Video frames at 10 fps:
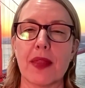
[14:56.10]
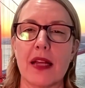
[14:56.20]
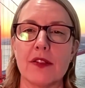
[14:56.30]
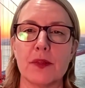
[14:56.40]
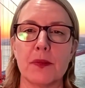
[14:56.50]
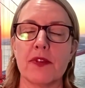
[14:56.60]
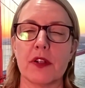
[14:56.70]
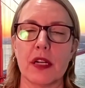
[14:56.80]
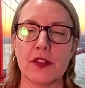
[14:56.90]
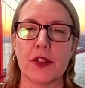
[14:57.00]
as you move
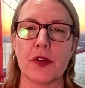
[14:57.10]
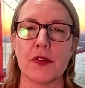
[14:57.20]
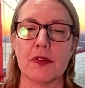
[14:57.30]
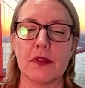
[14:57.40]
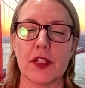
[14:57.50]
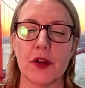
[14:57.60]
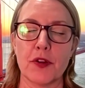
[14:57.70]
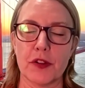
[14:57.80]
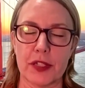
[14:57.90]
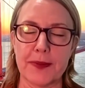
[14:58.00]
across your
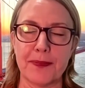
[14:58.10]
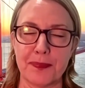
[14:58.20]
own career.